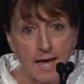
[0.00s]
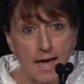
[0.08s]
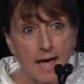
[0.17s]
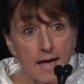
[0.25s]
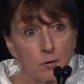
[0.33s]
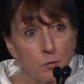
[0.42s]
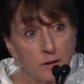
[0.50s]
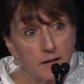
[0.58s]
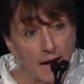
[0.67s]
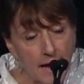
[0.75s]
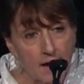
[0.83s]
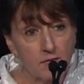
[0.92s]
And we
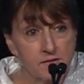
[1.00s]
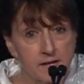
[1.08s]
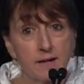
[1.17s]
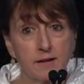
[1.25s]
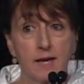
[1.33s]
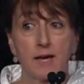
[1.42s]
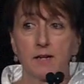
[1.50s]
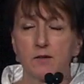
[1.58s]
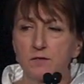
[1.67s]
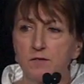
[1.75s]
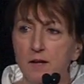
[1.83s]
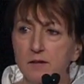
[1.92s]
have dedicated
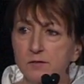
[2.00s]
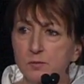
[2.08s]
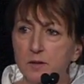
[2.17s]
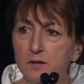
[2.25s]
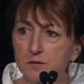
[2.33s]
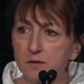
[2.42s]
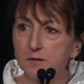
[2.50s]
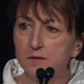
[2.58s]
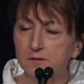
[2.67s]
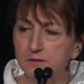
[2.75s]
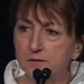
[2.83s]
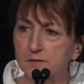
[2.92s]
funds. We have
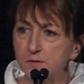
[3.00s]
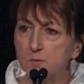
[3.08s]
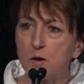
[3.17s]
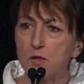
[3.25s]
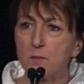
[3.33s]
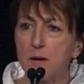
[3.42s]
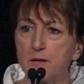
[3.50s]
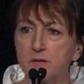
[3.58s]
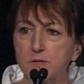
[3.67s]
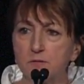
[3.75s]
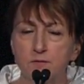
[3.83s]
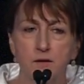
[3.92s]
a small amount
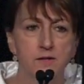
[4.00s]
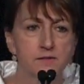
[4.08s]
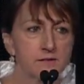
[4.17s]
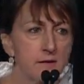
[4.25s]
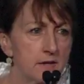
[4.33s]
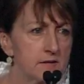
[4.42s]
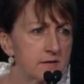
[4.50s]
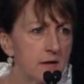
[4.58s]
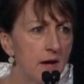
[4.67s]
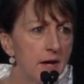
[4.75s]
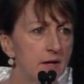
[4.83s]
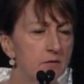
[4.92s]
of funds set
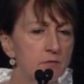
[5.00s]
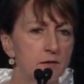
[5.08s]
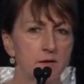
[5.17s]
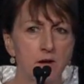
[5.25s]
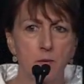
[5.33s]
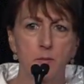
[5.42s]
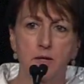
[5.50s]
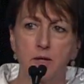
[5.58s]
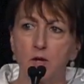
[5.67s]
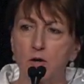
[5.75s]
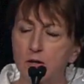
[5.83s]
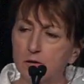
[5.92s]
aside for the coming
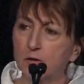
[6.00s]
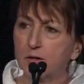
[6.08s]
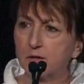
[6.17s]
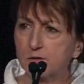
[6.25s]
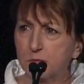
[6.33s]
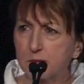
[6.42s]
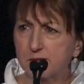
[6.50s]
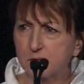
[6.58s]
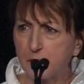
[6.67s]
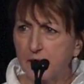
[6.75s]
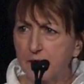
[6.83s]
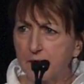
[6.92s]
year and looking to
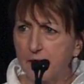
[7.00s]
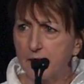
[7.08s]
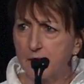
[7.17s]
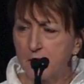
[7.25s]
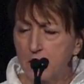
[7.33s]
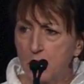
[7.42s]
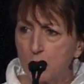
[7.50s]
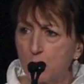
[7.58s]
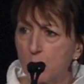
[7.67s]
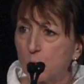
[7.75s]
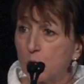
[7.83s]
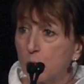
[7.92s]
expand that,
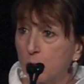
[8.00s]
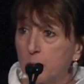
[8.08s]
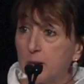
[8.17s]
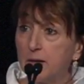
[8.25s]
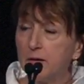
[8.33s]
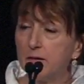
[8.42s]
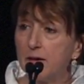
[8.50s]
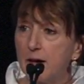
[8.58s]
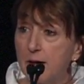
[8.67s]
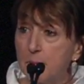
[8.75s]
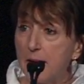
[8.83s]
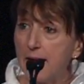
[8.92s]
where we'll be
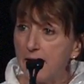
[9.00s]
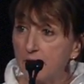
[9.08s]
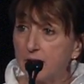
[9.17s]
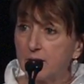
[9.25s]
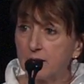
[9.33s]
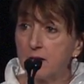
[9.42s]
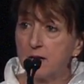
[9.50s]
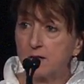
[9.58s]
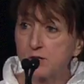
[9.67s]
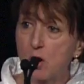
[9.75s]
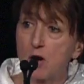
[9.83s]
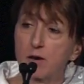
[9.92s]
having
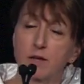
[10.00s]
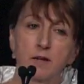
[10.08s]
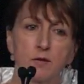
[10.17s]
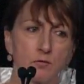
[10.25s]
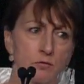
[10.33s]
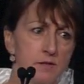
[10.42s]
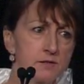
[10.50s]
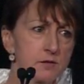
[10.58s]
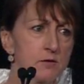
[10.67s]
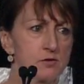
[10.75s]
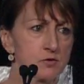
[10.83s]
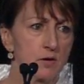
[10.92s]
targeted
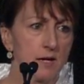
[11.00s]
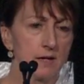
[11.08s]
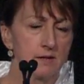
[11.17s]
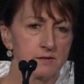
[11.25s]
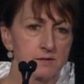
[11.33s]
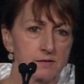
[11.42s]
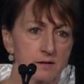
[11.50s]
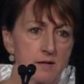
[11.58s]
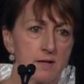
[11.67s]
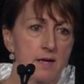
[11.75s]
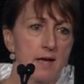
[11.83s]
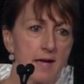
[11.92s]
research grants
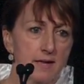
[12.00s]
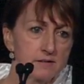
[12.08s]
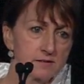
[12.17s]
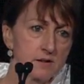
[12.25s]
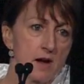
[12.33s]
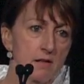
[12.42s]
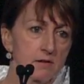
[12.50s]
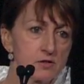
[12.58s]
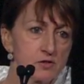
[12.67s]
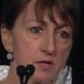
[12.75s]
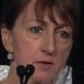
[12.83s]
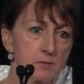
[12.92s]
and
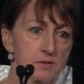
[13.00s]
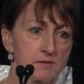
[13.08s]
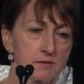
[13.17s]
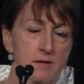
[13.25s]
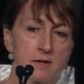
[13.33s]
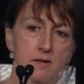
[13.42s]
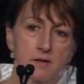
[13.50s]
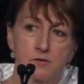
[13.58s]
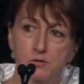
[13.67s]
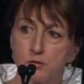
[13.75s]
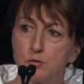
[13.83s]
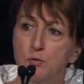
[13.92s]
scholarships
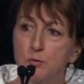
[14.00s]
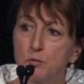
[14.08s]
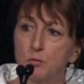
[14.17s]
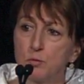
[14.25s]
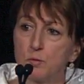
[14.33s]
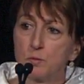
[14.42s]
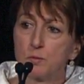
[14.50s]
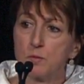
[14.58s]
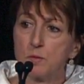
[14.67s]
to